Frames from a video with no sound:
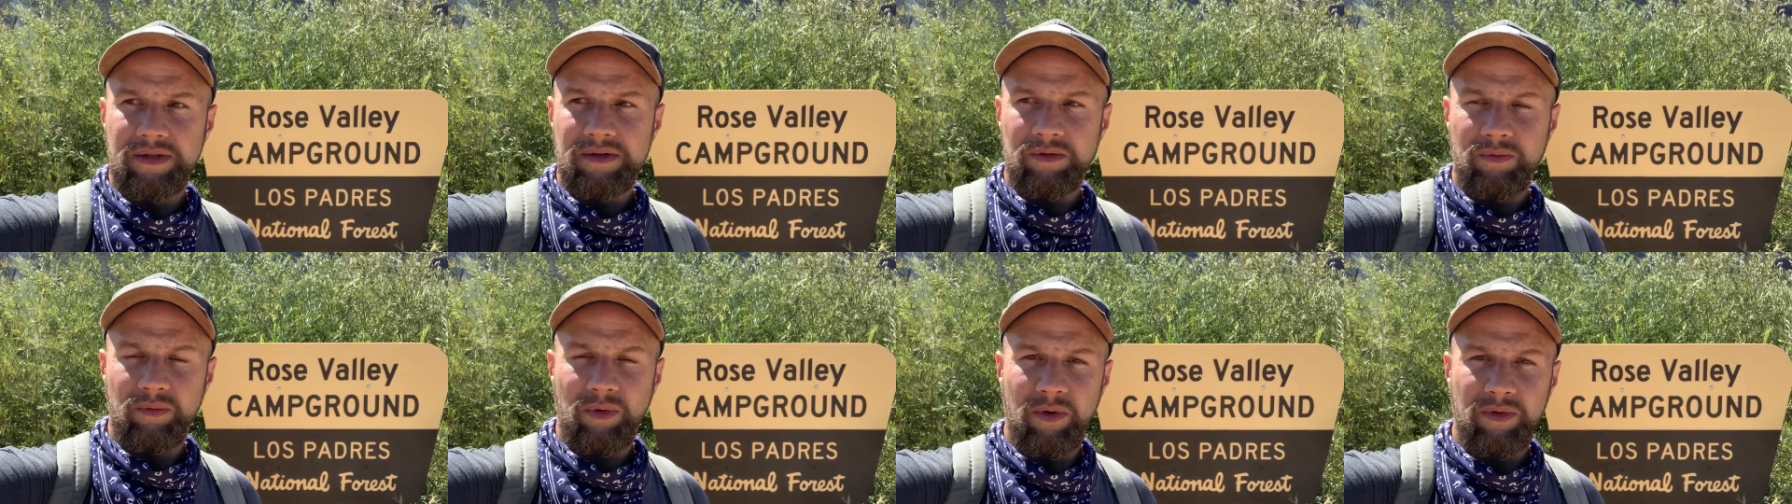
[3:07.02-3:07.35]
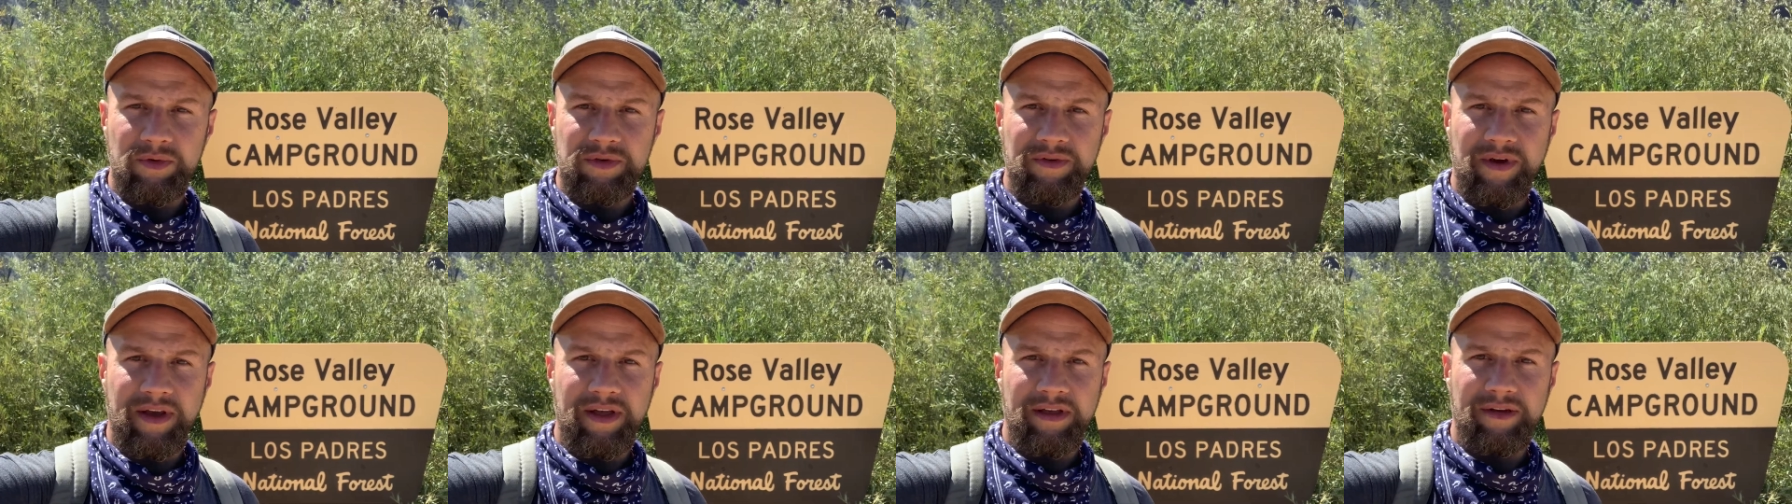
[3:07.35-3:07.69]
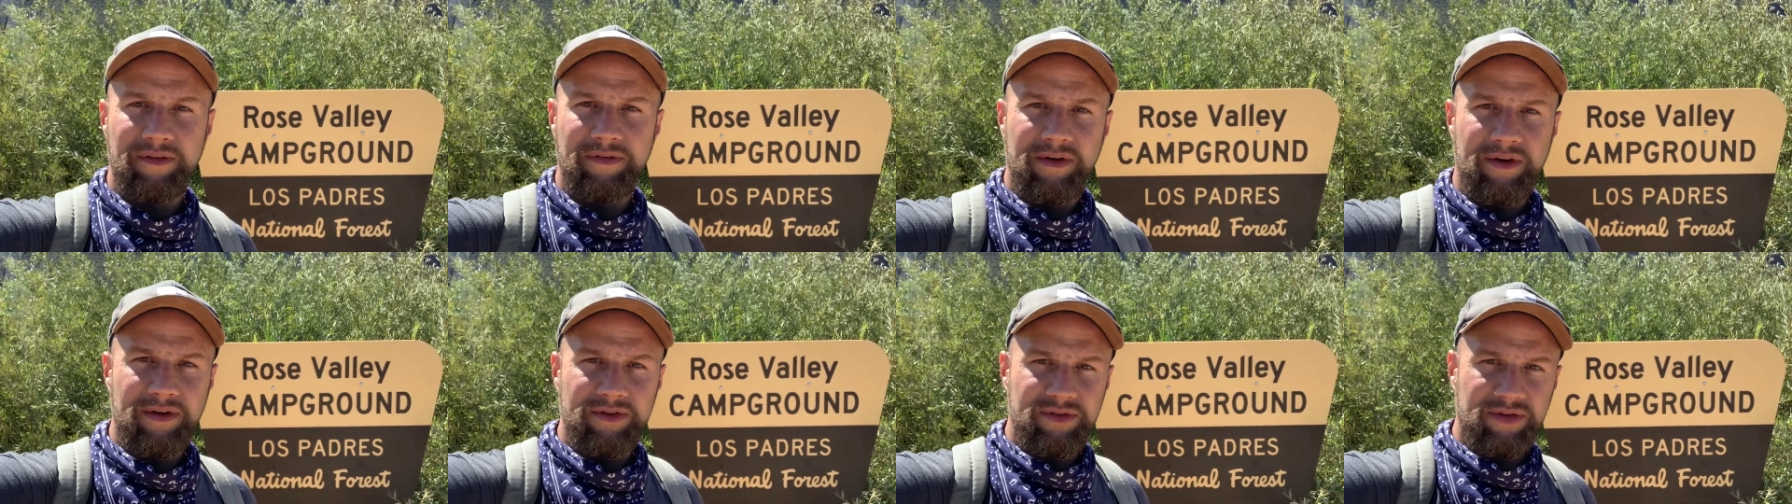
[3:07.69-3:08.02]
to Rose Valley
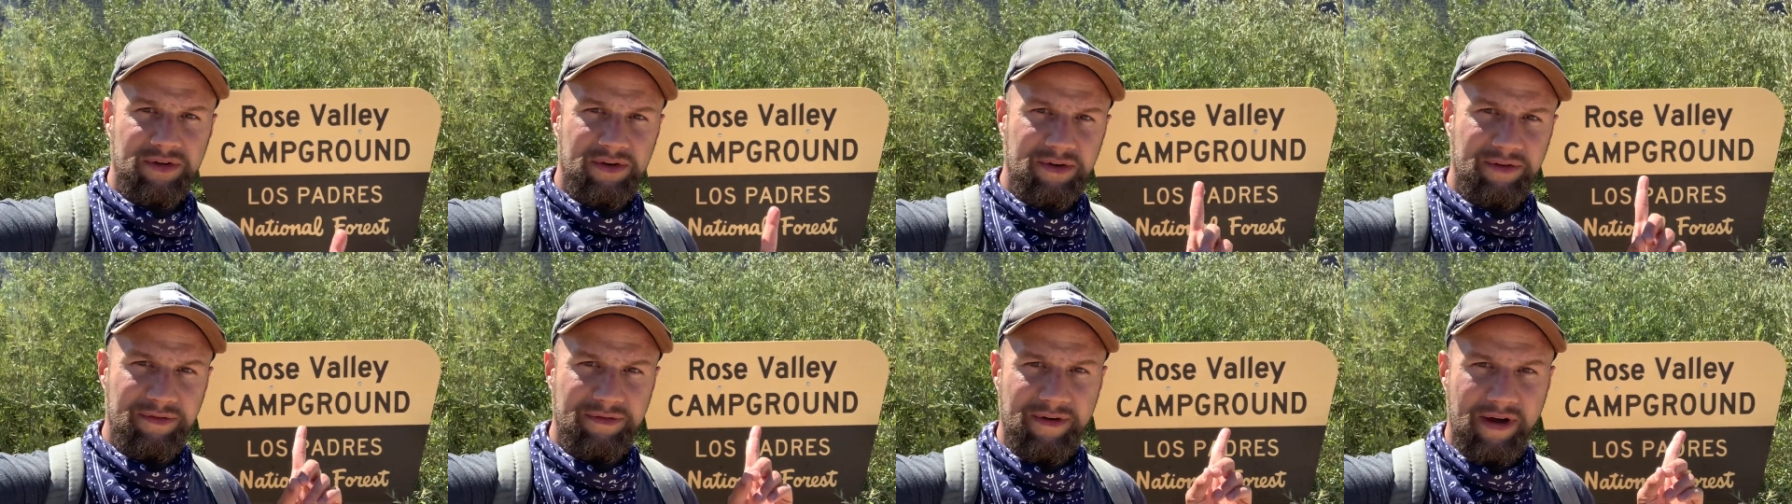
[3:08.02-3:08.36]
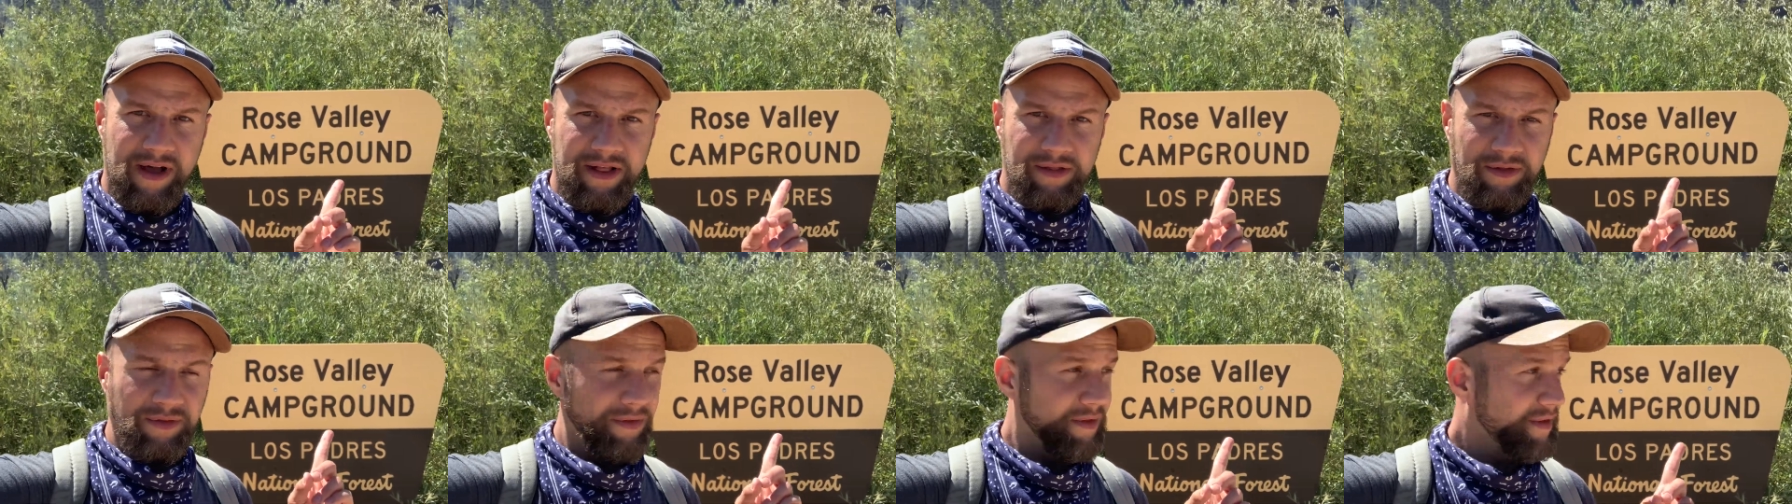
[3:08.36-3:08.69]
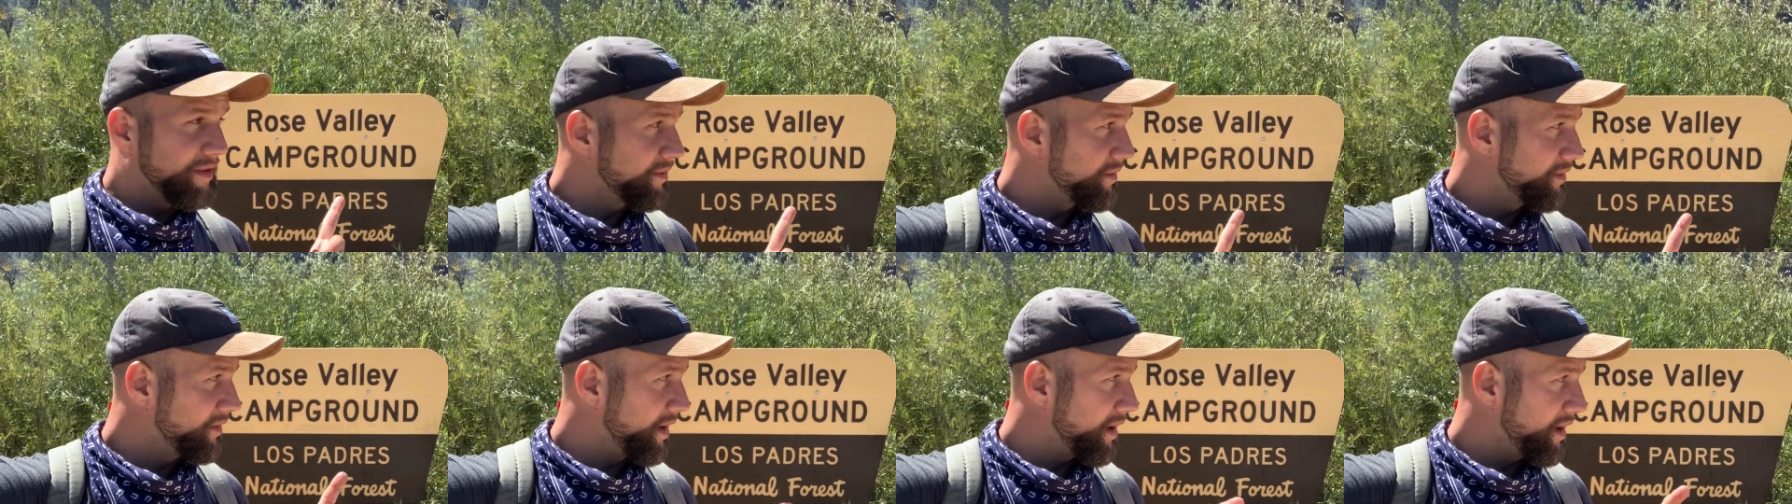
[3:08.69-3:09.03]
Falls, you're gonna follow this
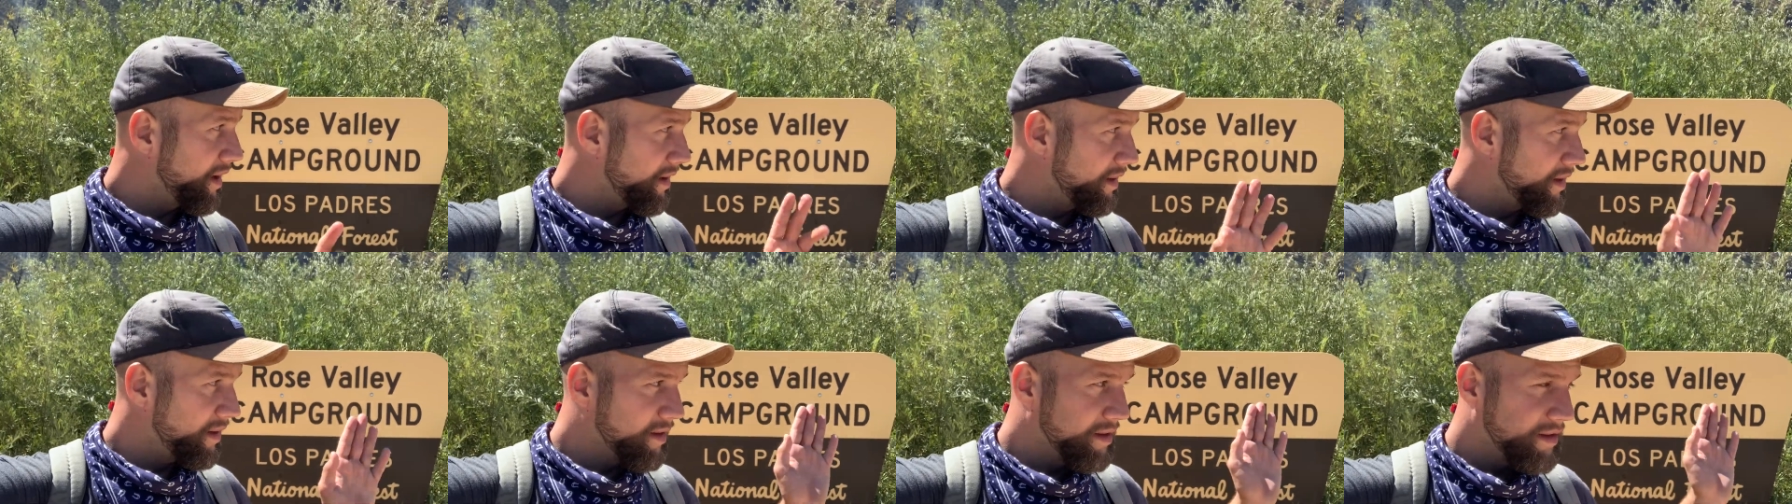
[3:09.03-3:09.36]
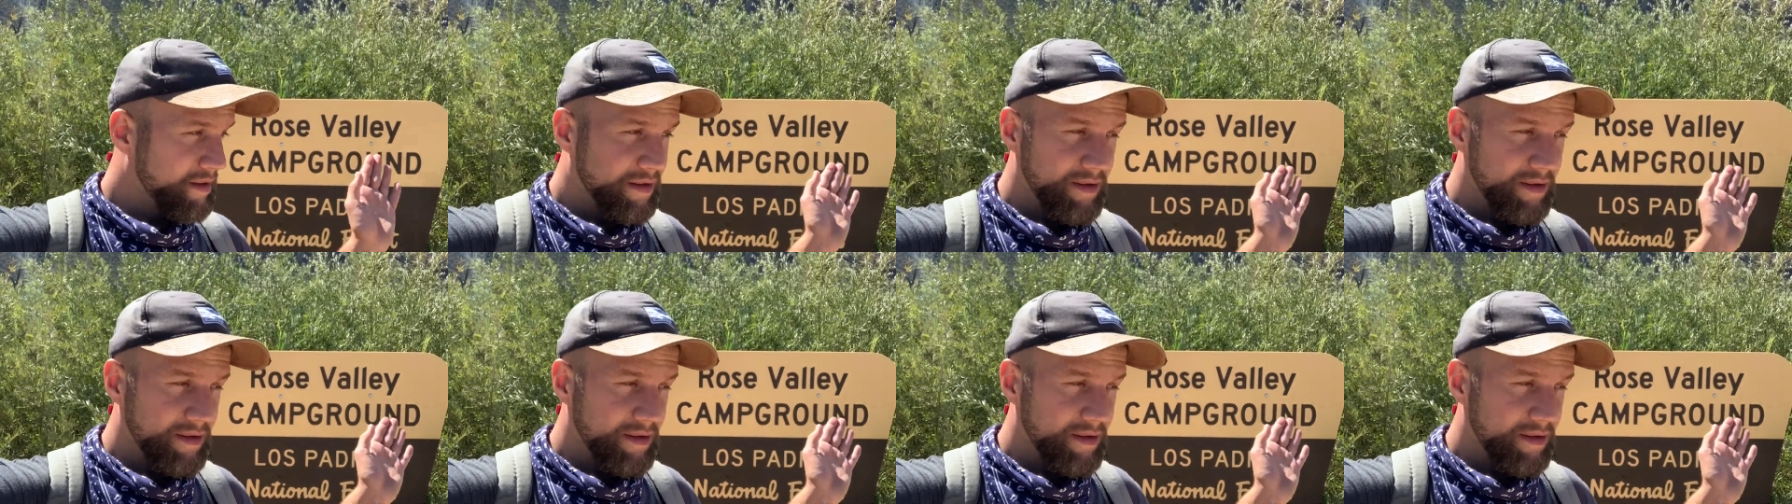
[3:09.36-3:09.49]
sign